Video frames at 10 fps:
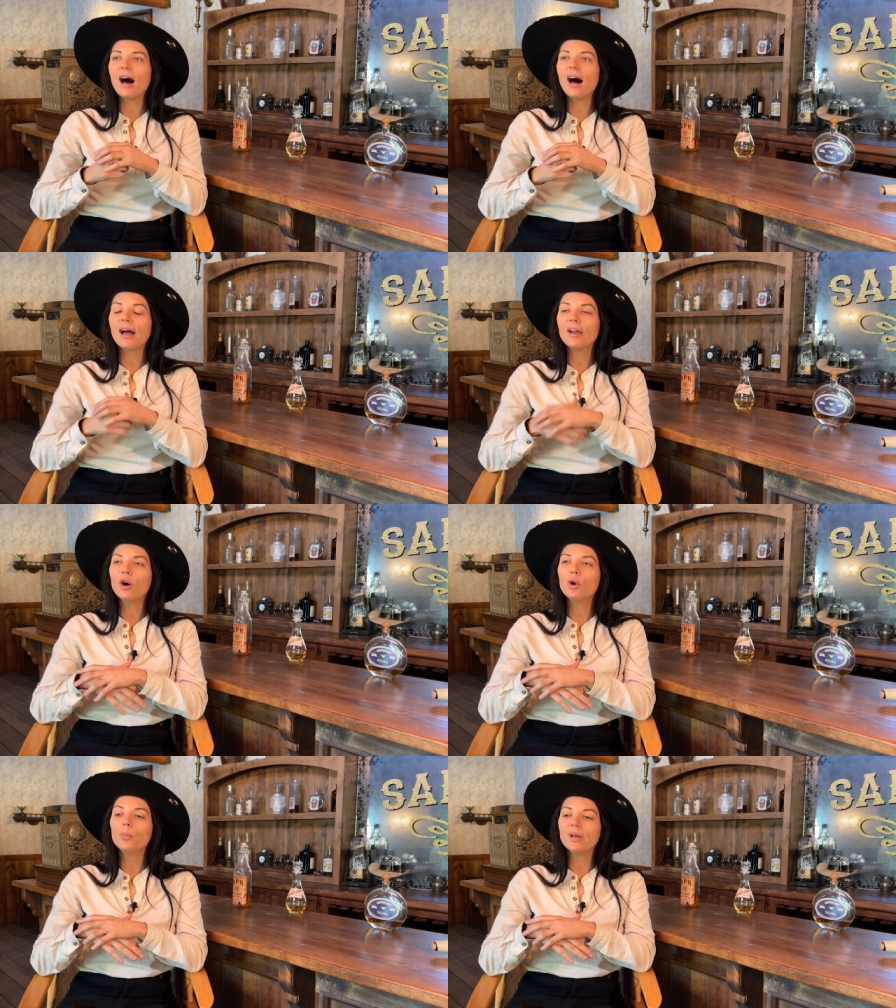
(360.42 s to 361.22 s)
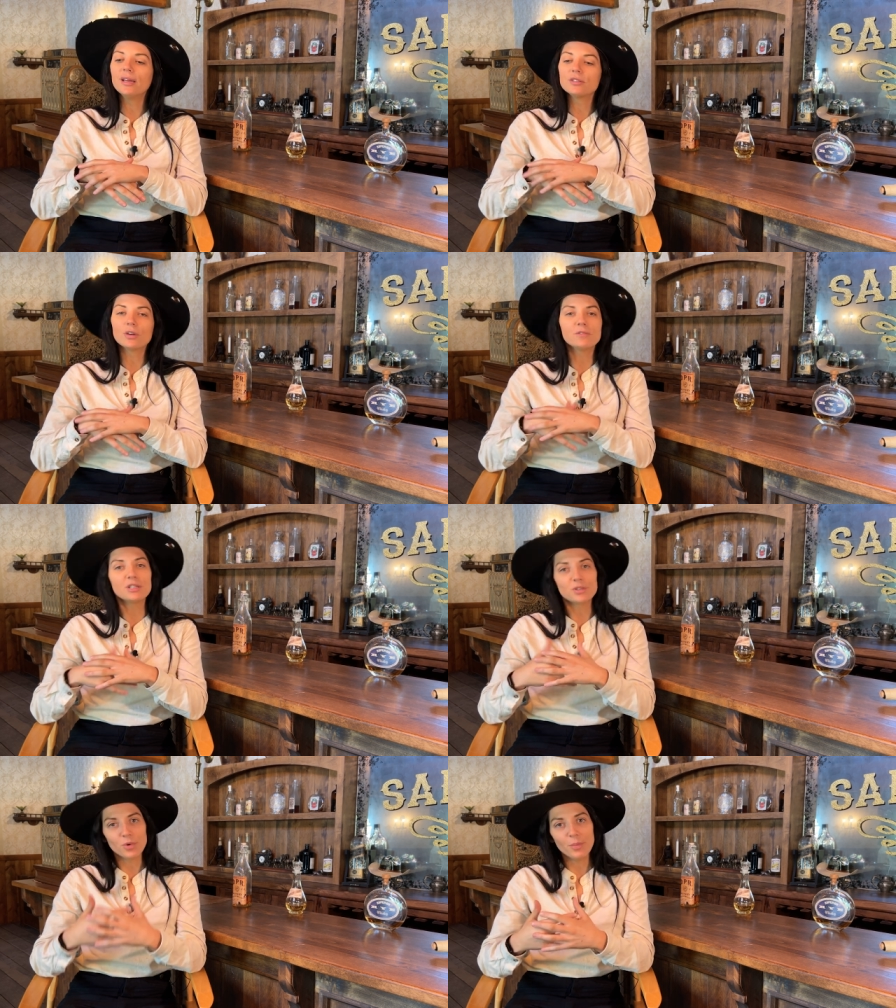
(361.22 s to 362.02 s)
I hope it serves
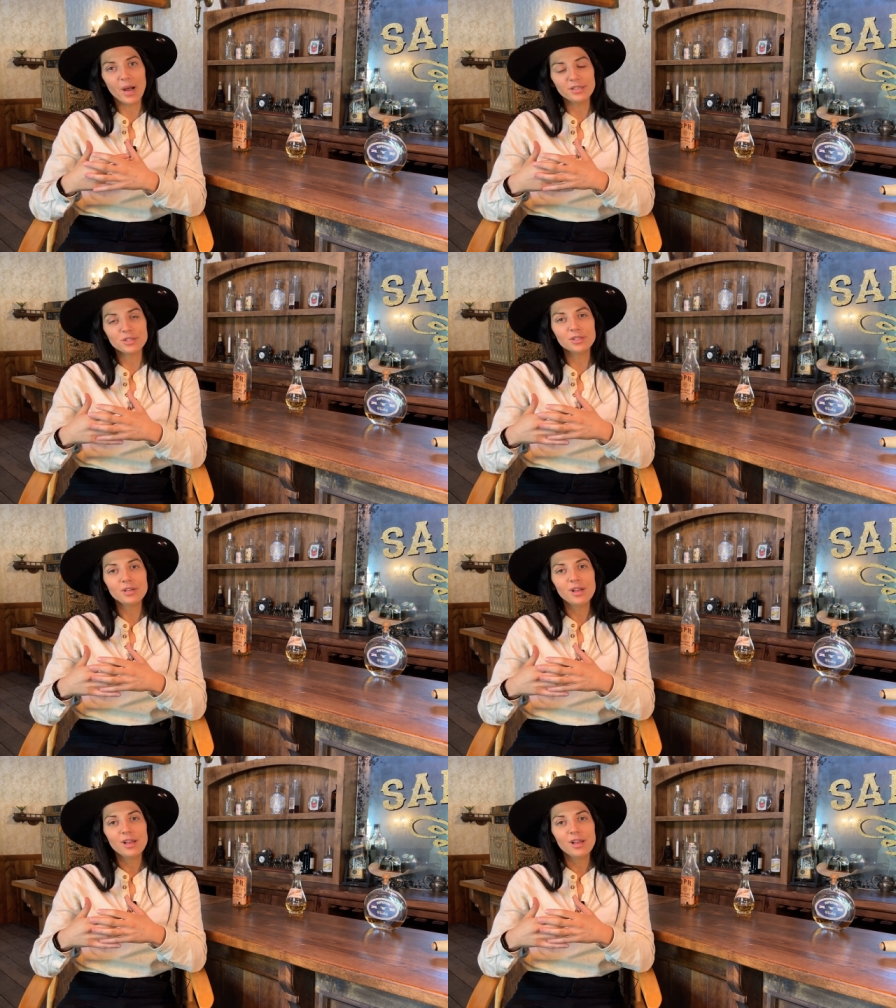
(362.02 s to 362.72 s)
as a reminder